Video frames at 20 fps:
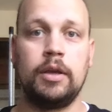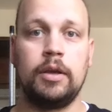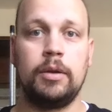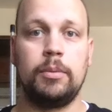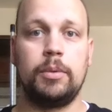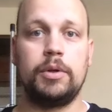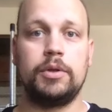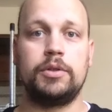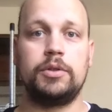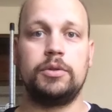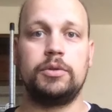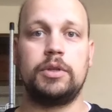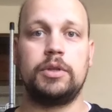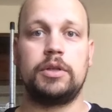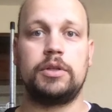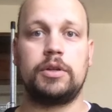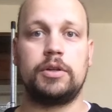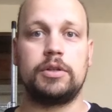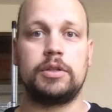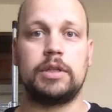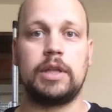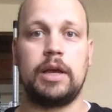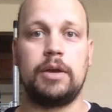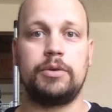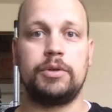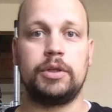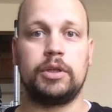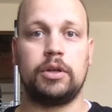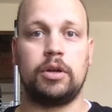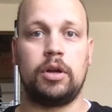But as soon as I start
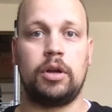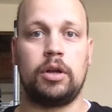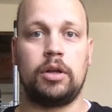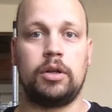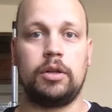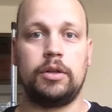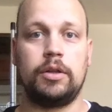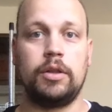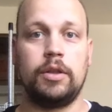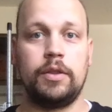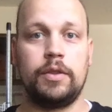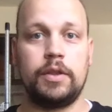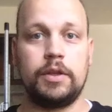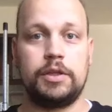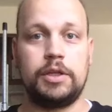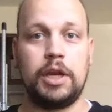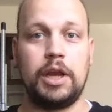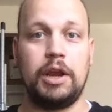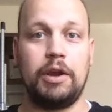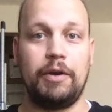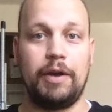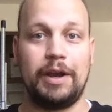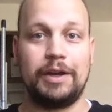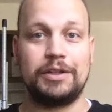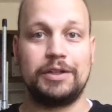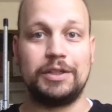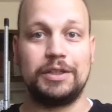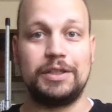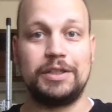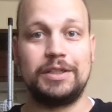slouching at all, the chair
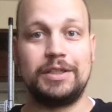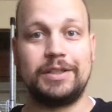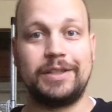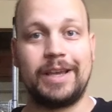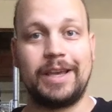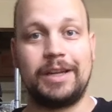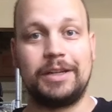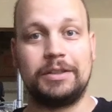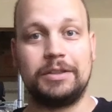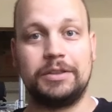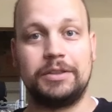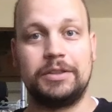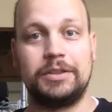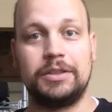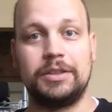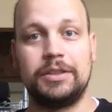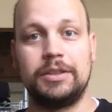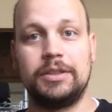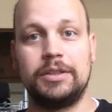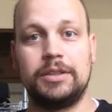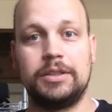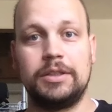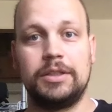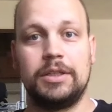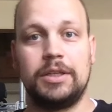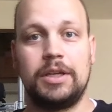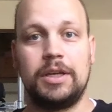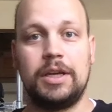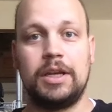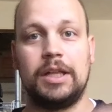actually settles
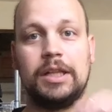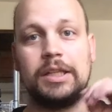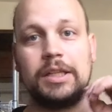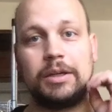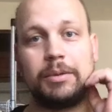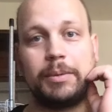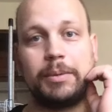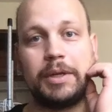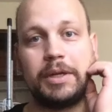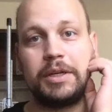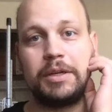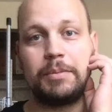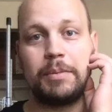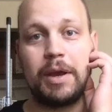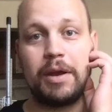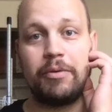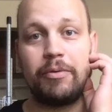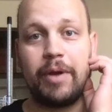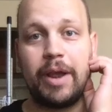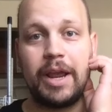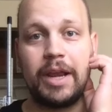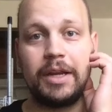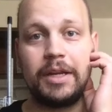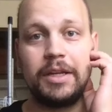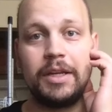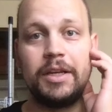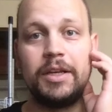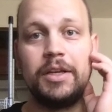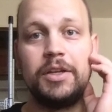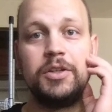a little bit to my right.
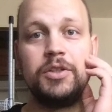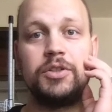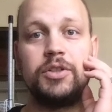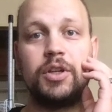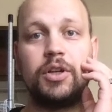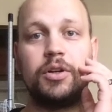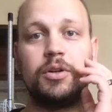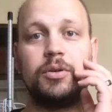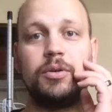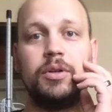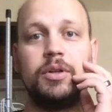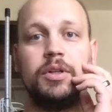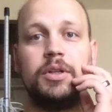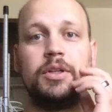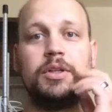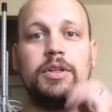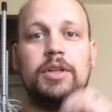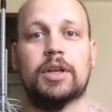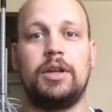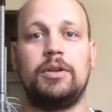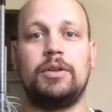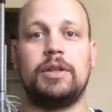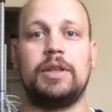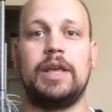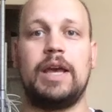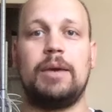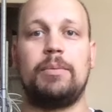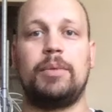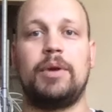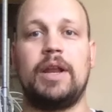So, not only
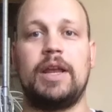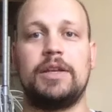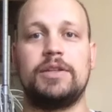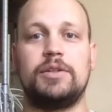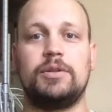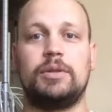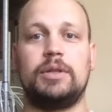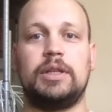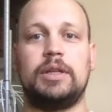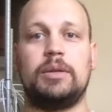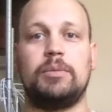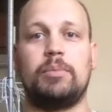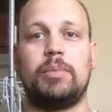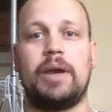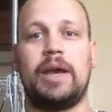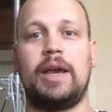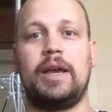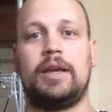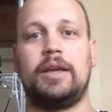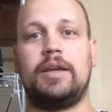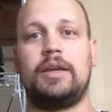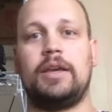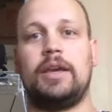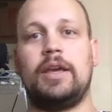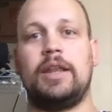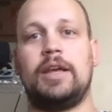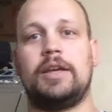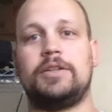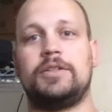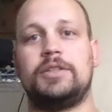that, but as you lean back,
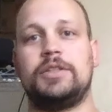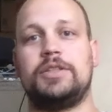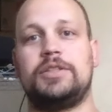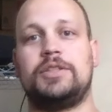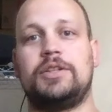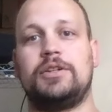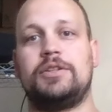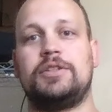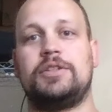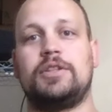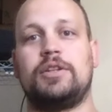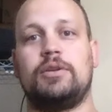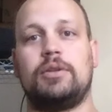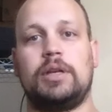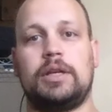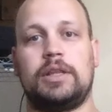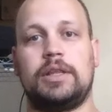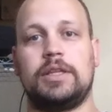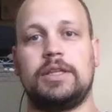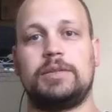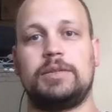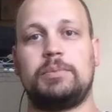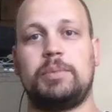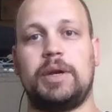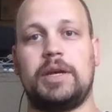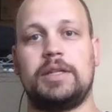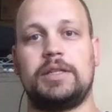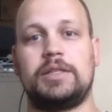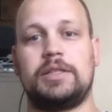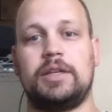it actually starts to go like this by
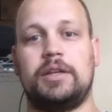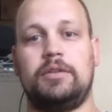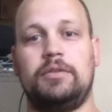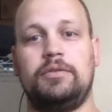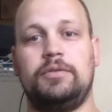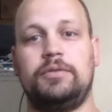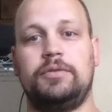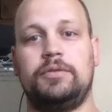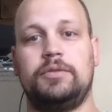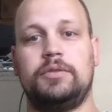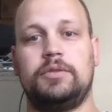itself.